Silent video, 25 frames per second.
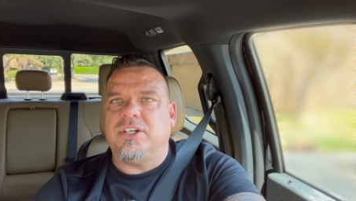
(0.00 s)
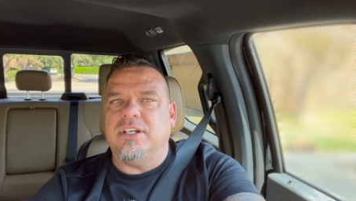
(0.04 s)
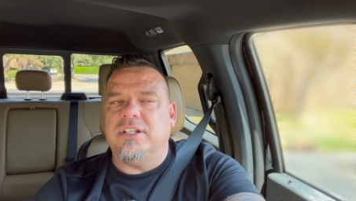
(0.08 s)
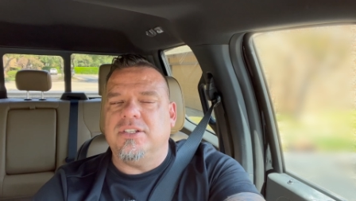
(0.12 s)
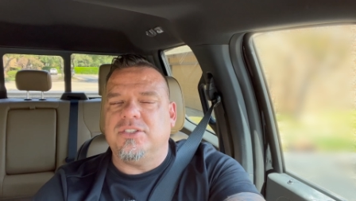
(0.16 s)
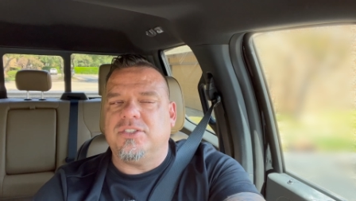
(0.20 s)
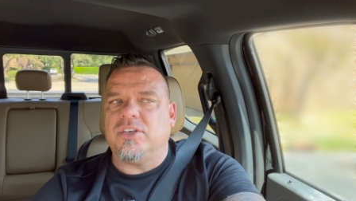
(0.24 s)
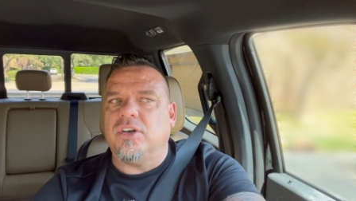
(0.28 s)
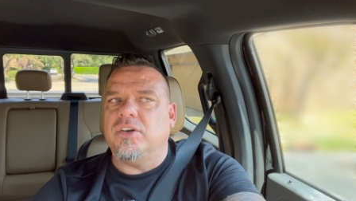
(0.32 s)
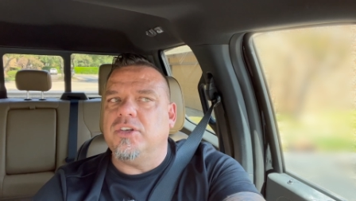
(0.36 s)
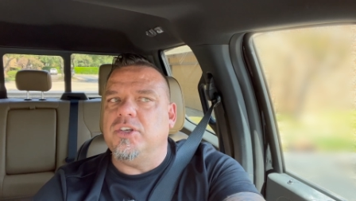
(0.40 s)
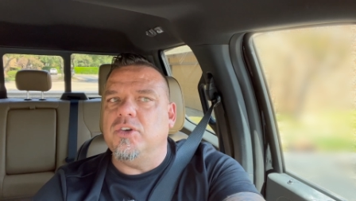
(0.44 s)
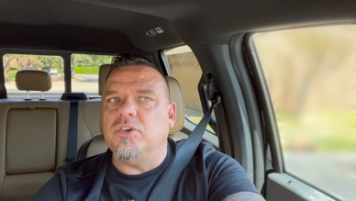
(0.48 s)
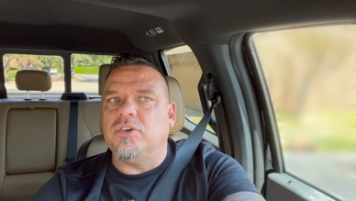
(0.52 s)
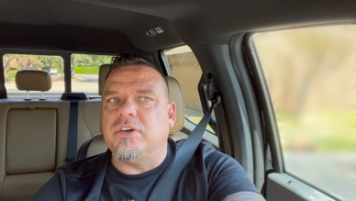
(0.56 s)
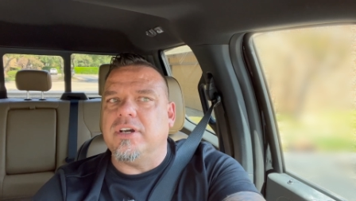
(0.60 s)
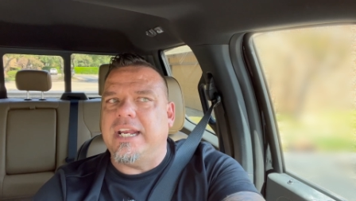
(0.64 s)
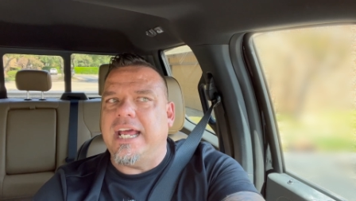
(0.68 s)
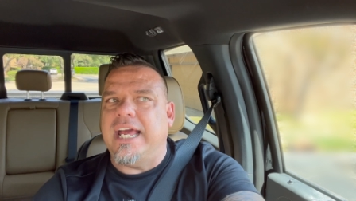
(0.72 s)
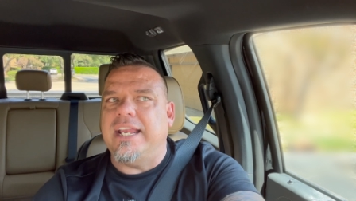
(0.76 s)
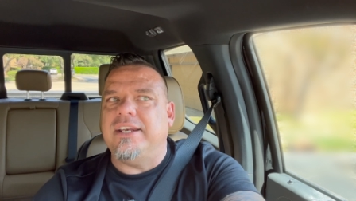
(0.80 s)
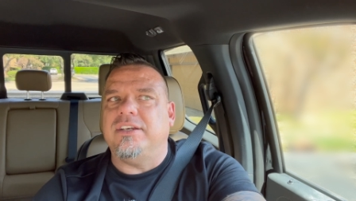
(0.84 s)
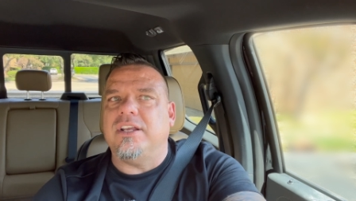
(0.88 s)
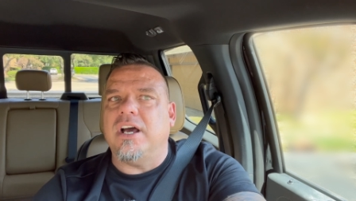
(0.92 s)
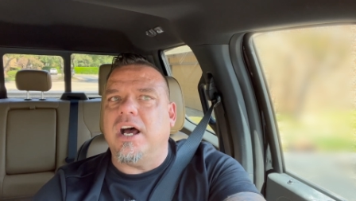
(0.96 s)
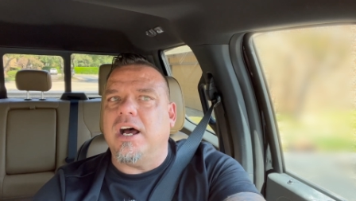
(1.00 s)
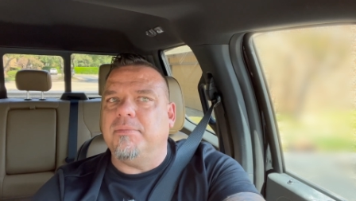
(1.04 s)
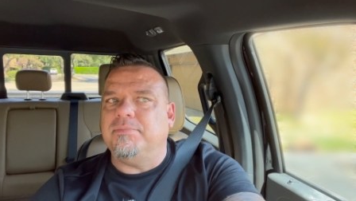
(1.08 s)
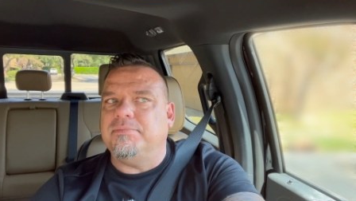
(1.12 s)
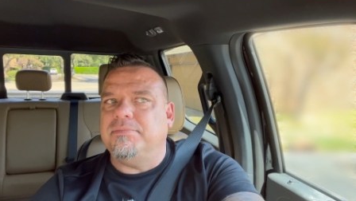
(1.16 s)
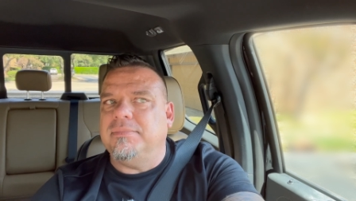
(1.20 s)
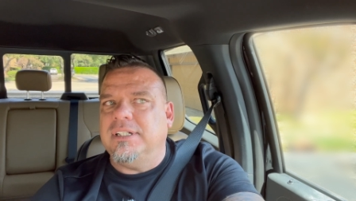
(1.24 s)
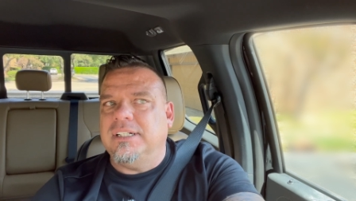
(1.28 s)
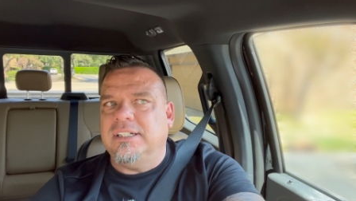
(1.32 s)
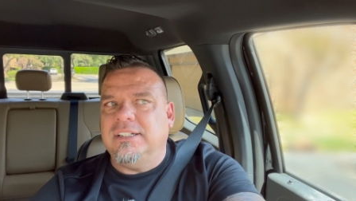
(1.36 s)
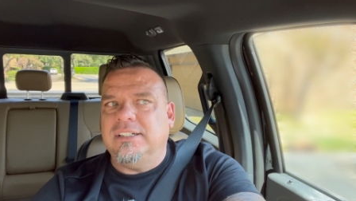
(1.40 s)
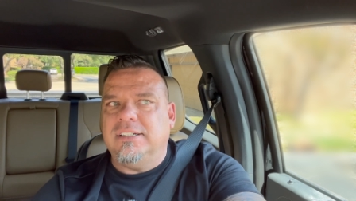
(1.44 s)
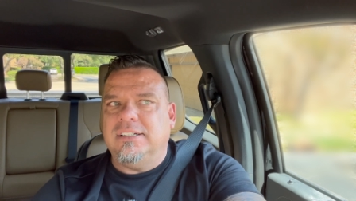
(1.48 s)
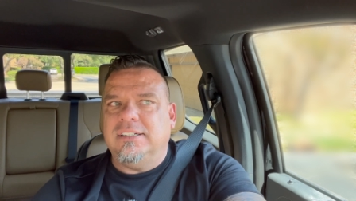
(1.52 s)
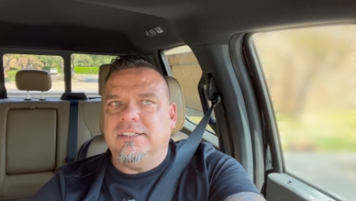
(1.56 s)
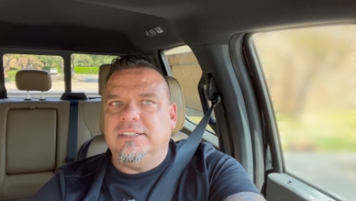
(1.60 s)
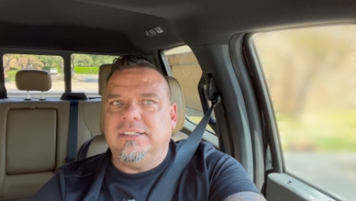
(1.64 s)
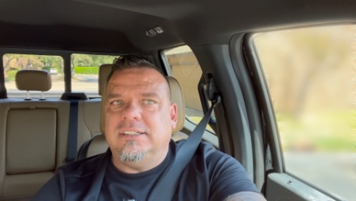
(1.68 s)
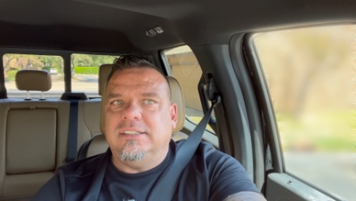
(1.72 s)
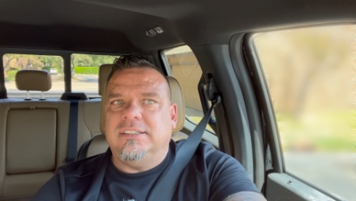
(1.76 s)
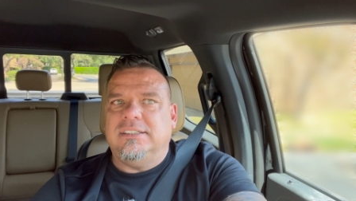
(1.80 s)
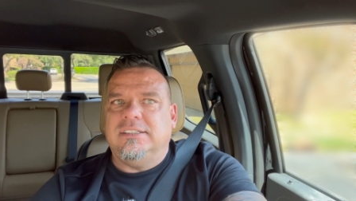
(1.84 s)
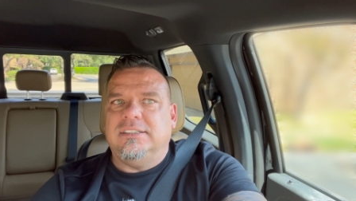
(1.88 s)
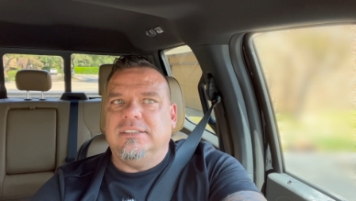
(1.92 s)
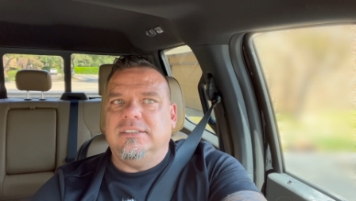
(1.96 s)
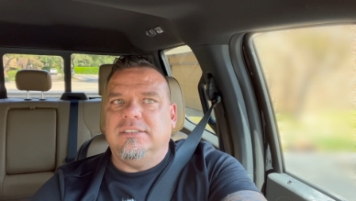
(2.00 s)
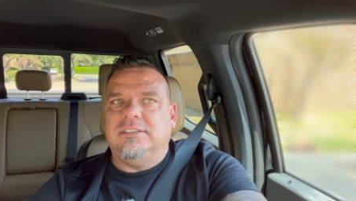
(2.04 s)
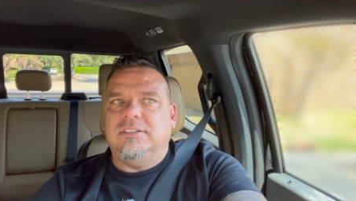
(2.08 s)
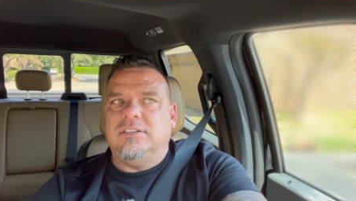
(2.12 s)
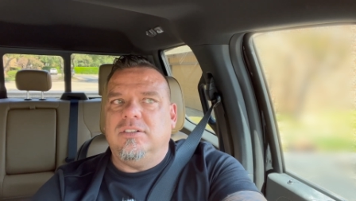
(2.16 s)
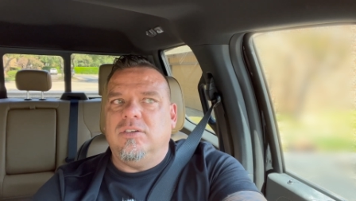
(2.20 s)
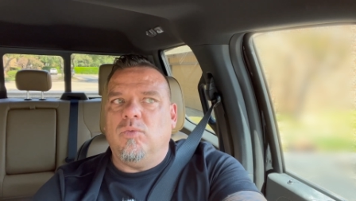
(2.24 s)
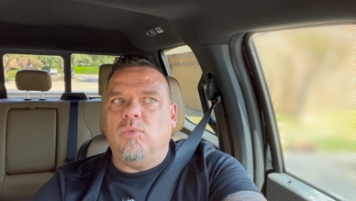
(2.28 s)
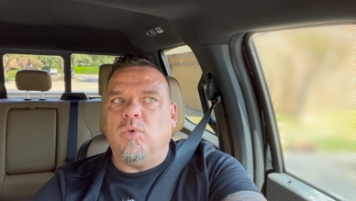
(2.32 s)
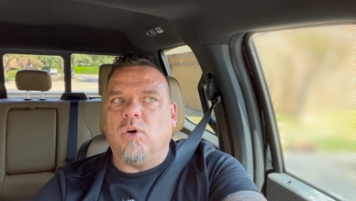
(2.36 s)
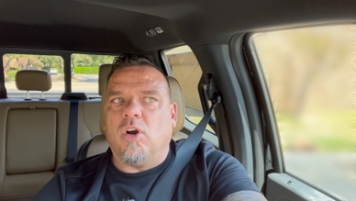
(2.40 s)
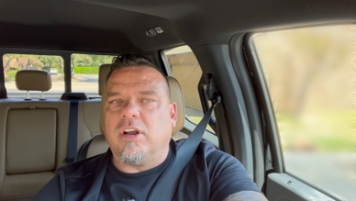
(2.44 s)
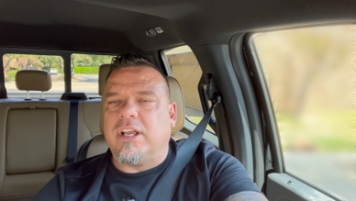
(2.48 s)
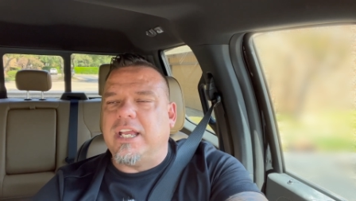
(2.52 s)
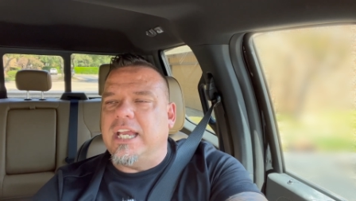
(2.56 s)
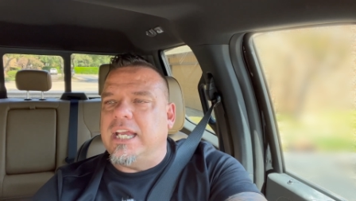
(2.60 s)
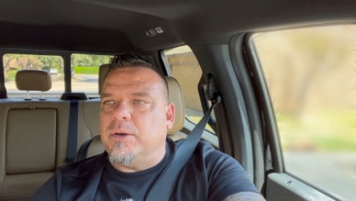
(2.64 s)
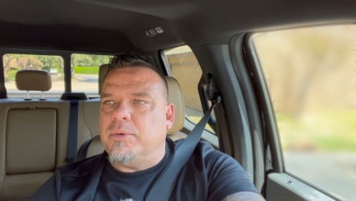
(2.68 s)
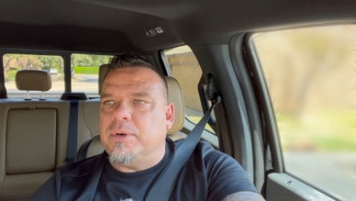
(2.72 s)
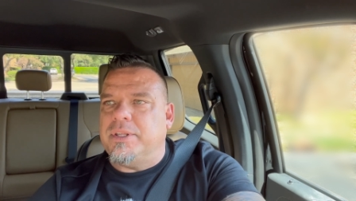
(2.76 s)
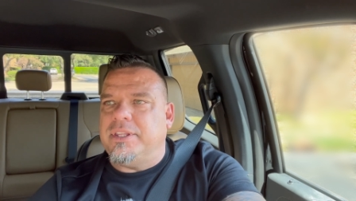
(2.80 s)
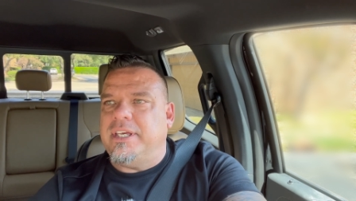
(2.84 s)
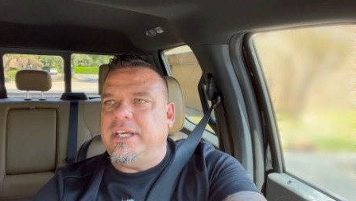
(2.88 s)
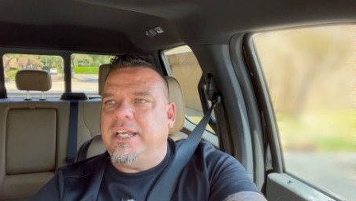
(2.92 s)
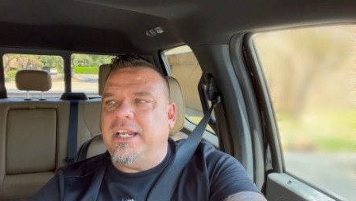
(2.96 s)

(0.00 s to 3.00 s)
And so you could end up working with an